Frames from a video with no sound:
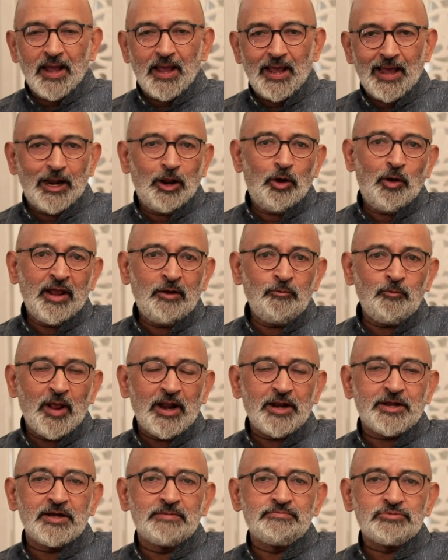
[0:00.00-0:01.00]
Hello and
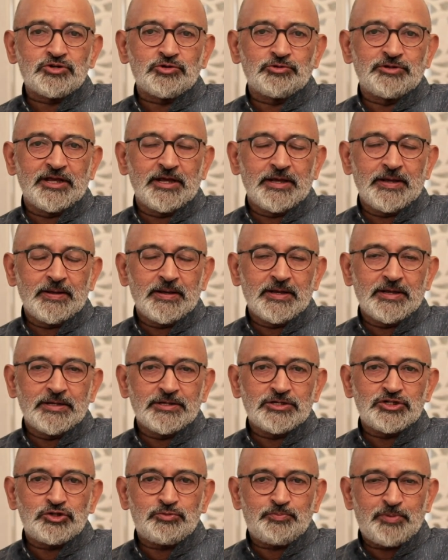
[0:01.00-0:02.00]
welcome to the
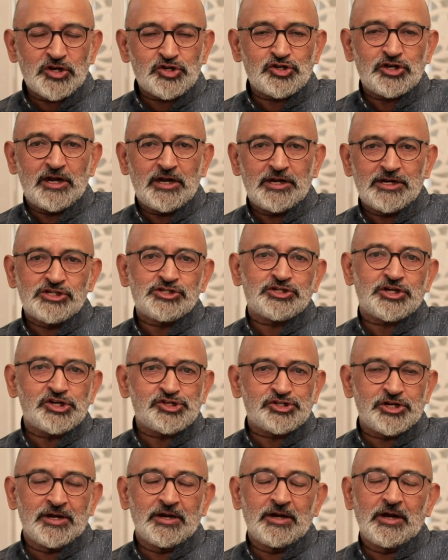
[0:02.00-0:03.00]
special
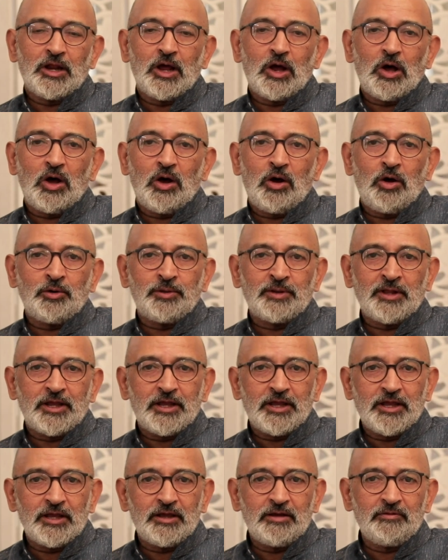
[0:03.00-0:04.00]
discussion on the
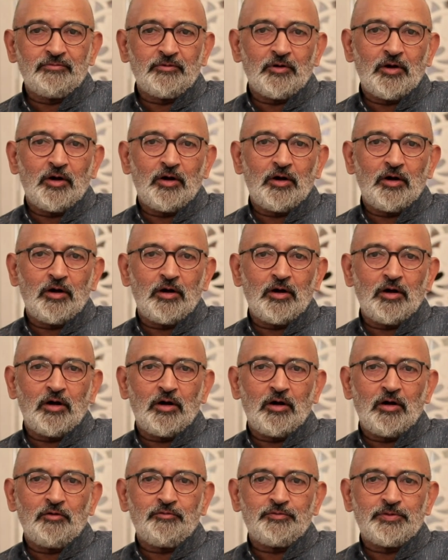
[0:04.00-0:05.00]
eve
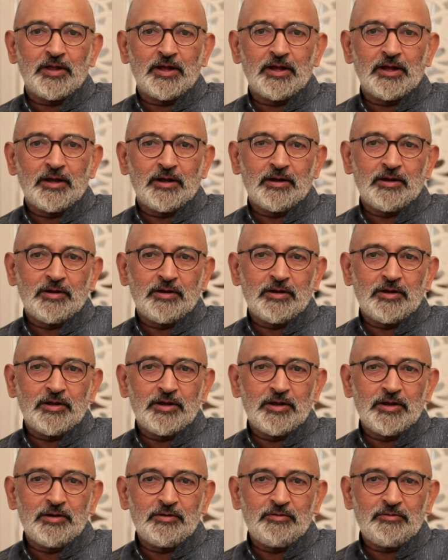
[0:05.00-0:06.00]
of the
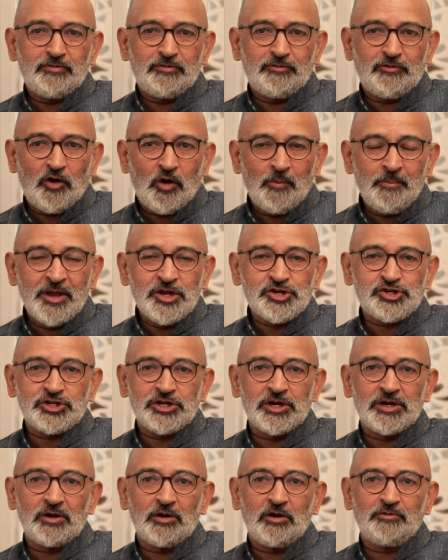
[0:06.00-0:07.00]

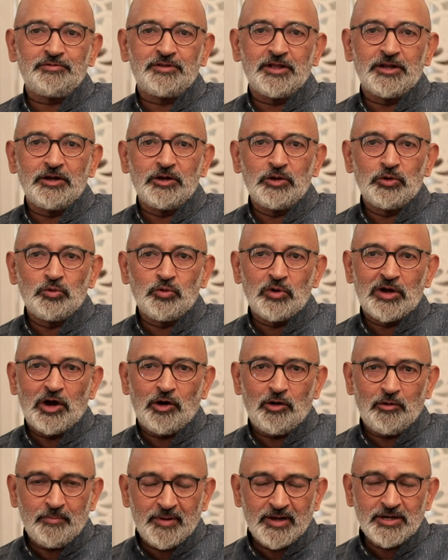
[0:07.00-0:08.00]
formation of the new
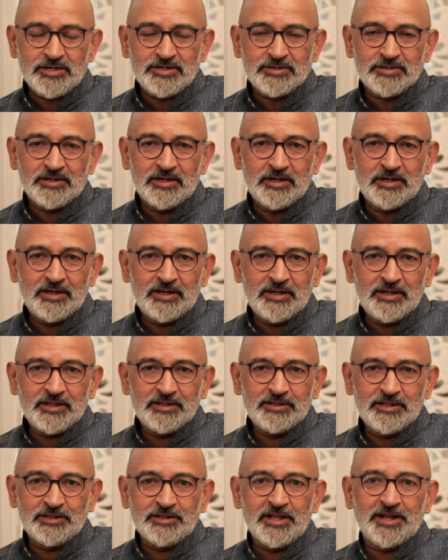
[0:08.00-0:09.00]
government,
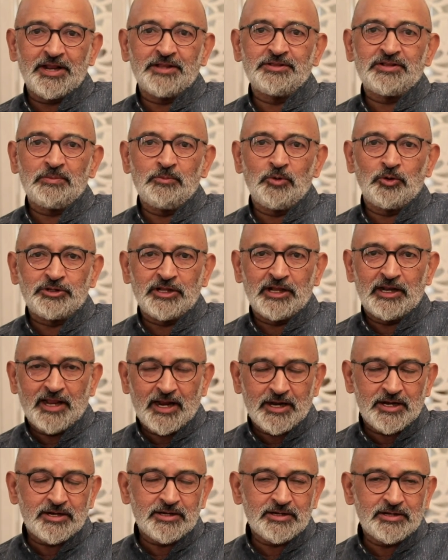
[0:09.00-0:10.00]
the Narendra Modi
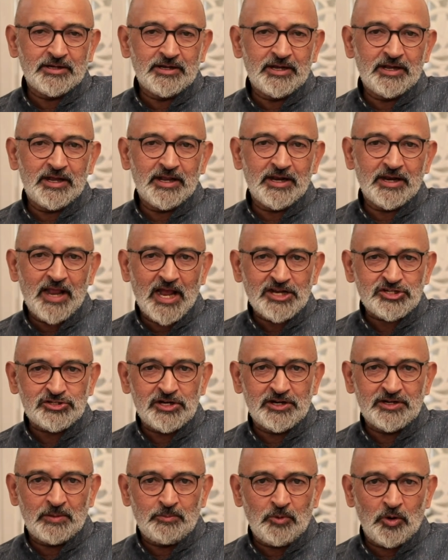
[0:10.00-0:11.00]
led
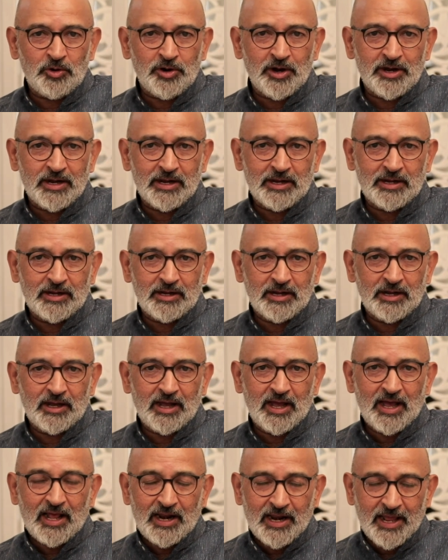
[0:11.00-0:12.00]
National Democratic
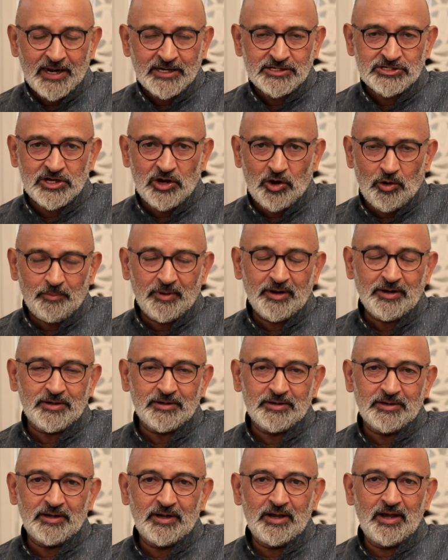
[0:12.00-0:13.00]
Alliance government,
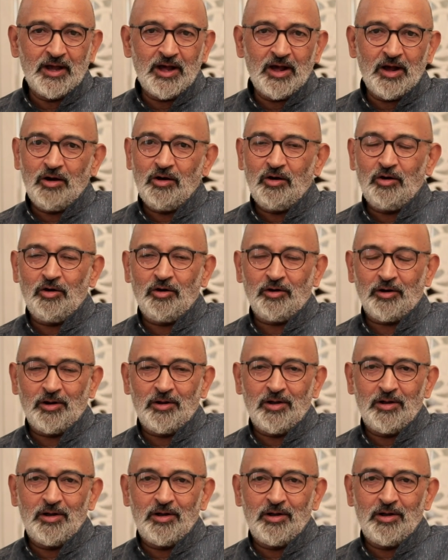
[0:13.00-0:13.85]
or